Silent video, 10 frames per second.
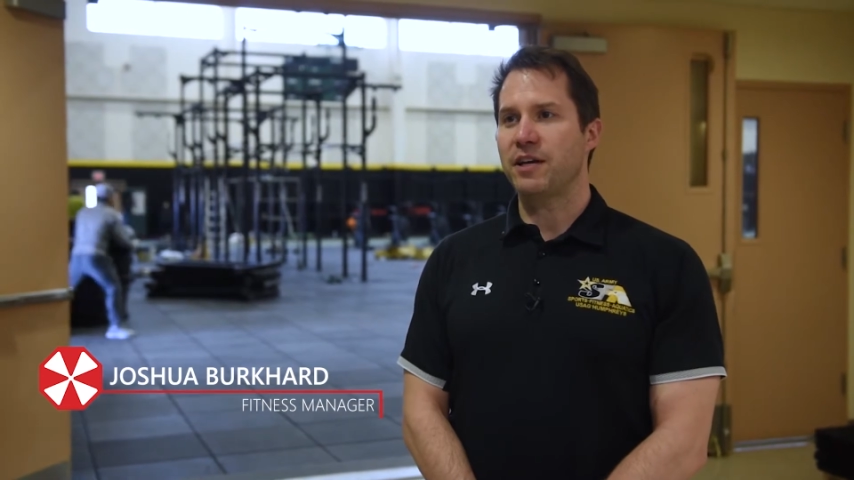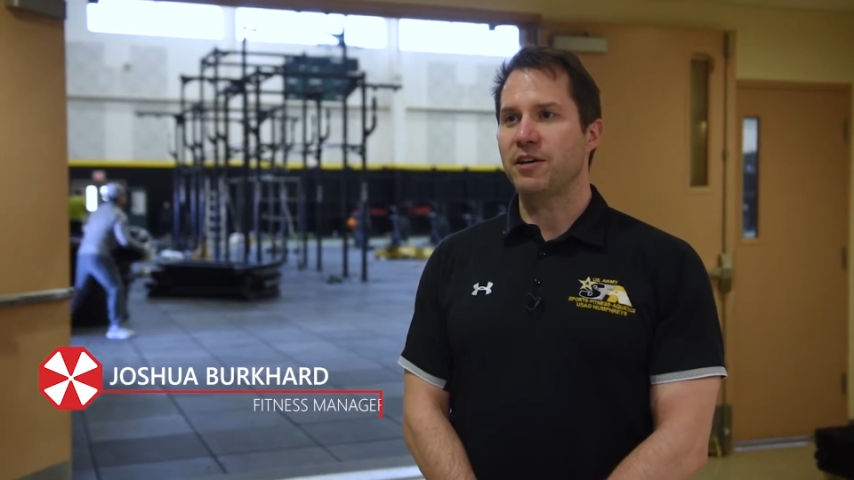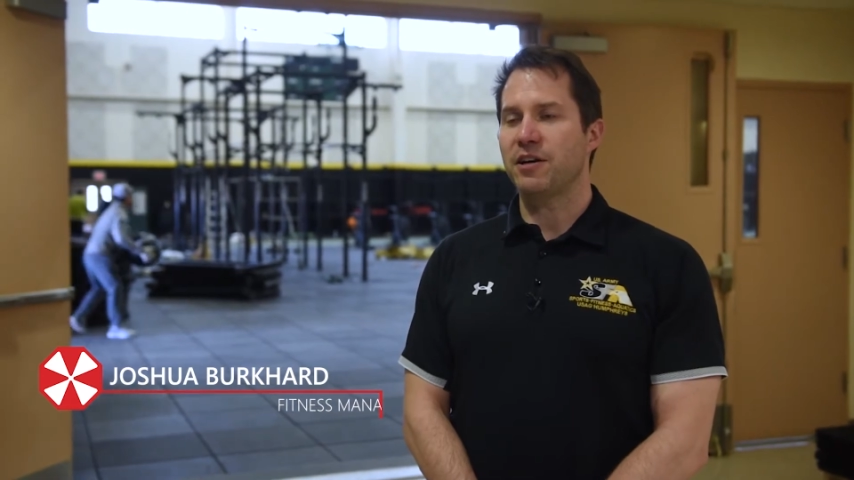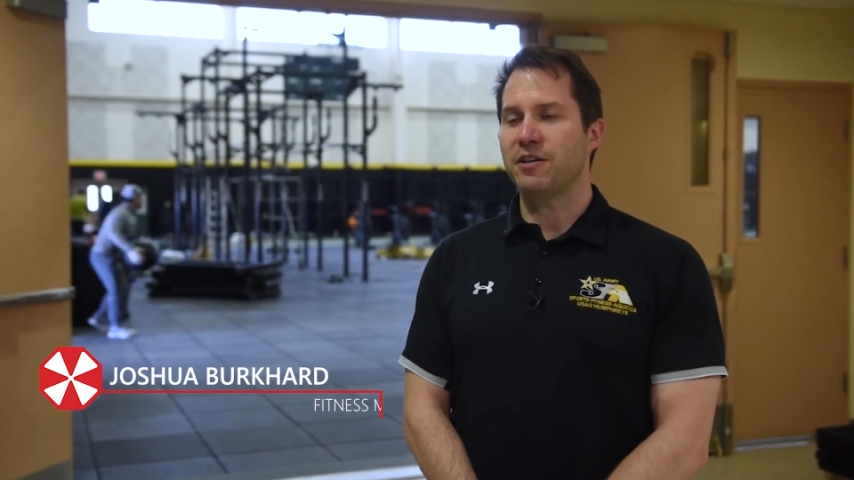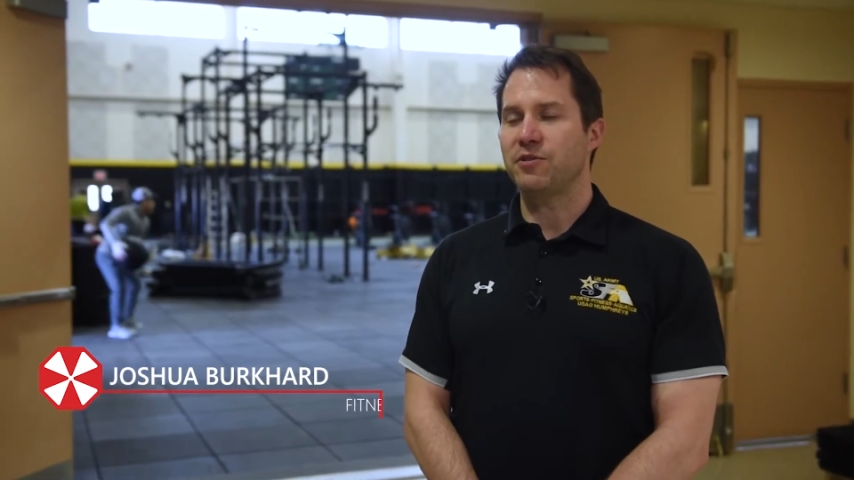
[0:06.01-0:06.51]

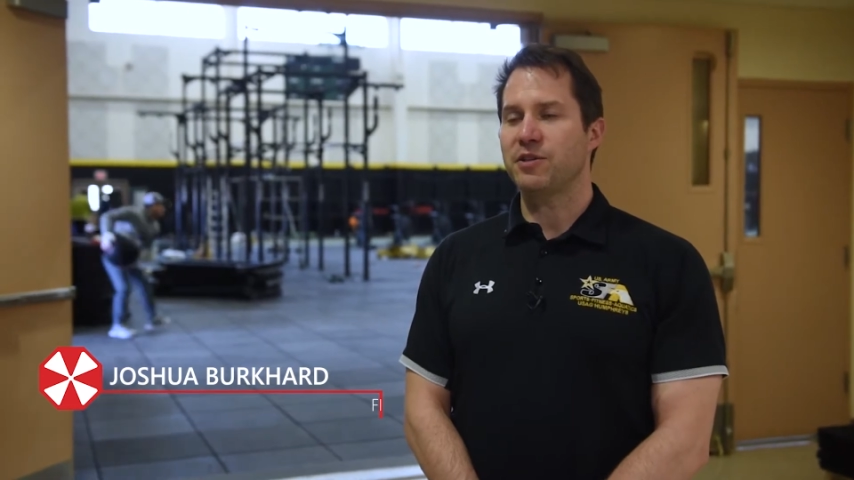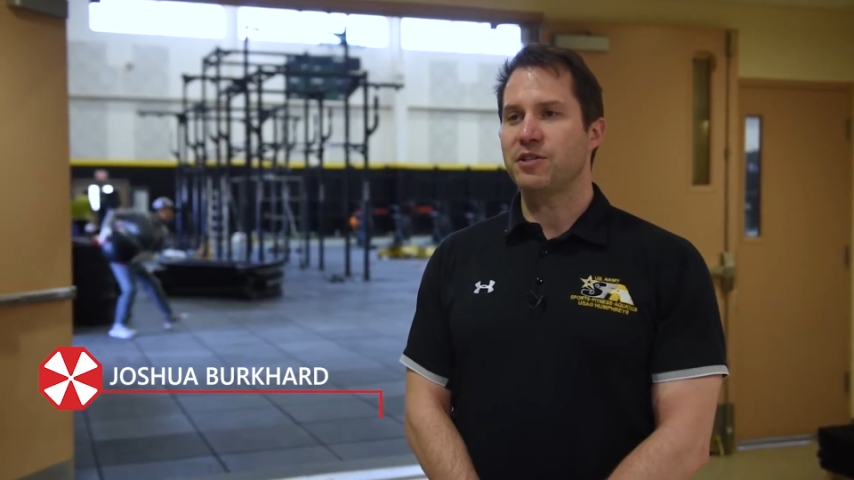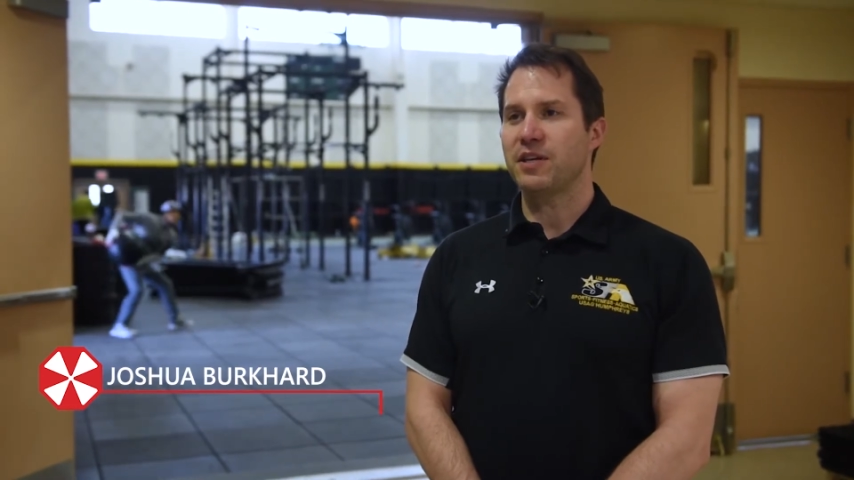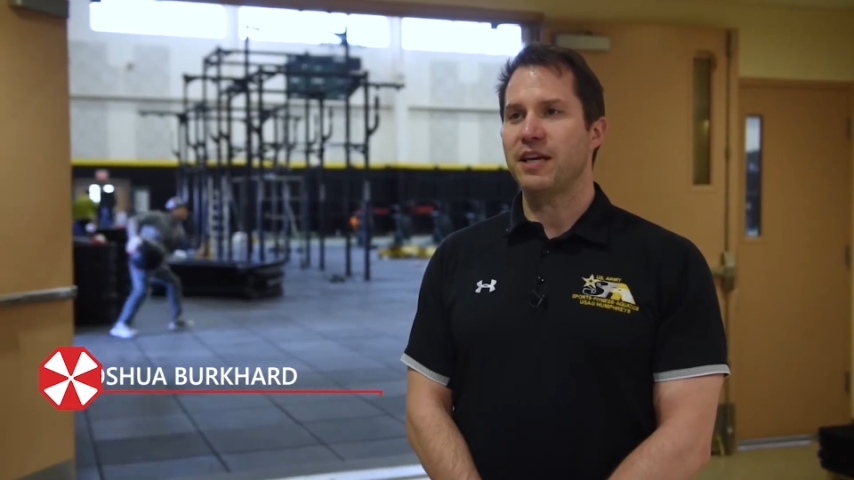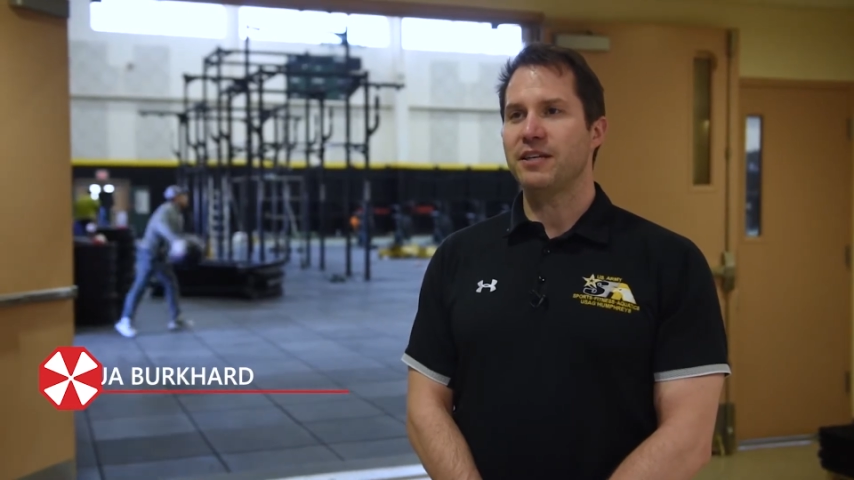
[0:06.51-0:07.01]
here on
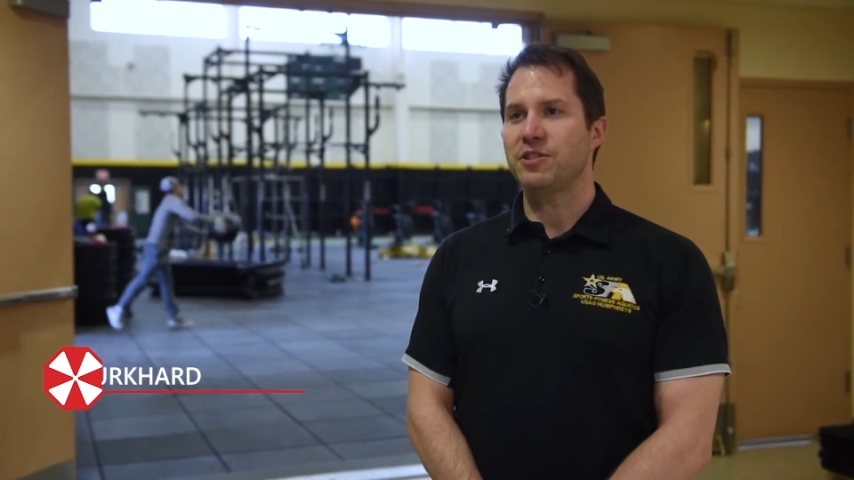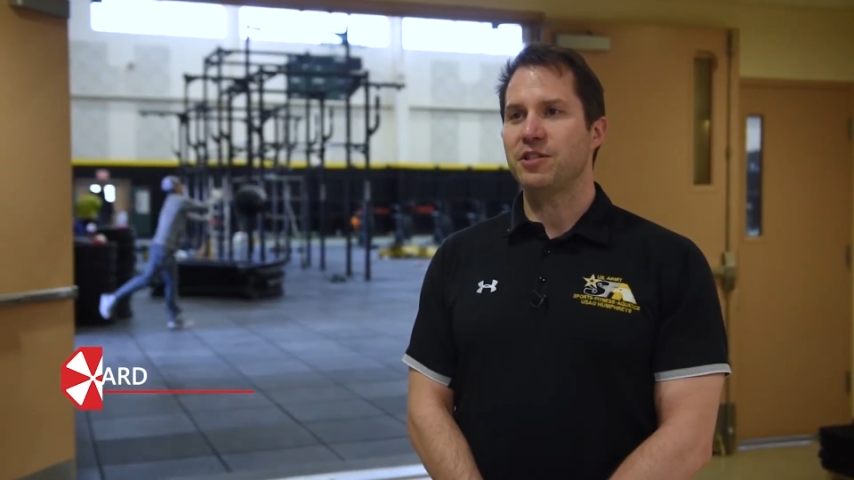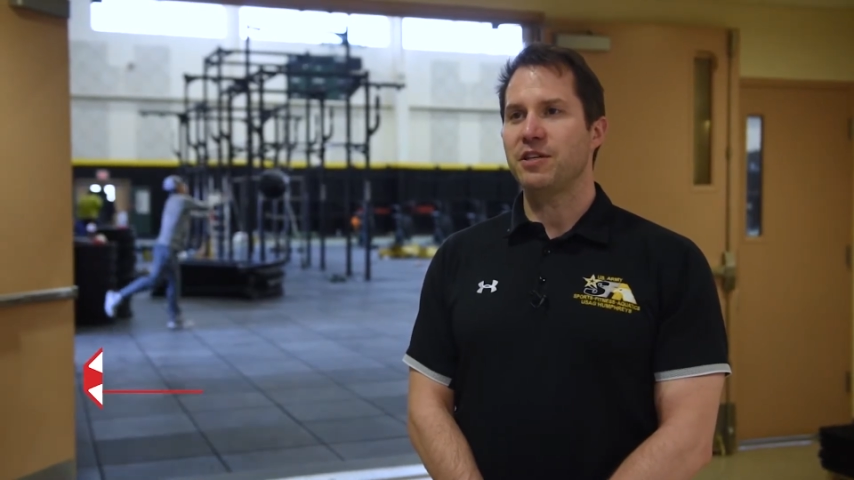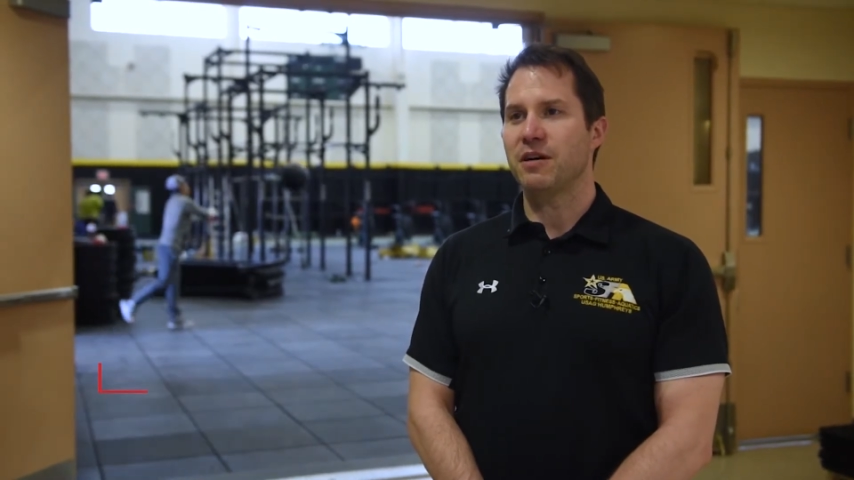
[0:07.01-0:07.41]
USAG